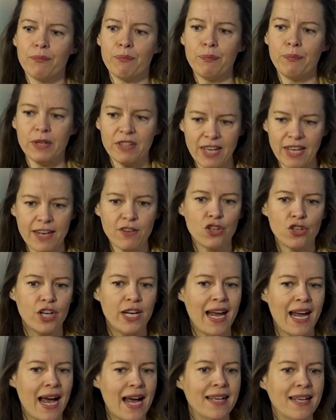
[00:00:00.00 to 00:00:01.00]

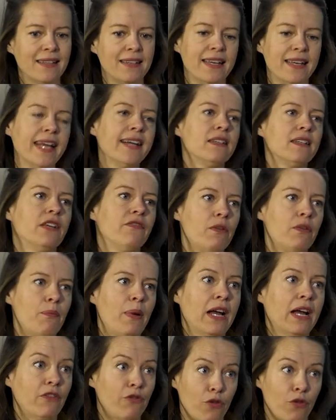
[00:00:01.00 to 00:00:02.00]
potentially has a negative
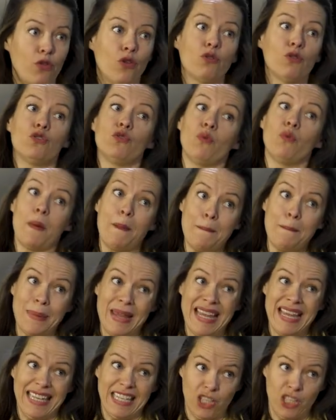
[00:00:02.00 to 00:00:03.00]
impact for those who are
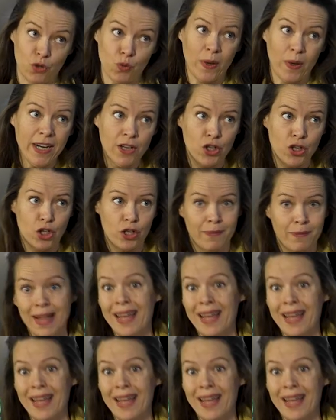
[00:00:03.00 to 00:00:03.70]
being switched,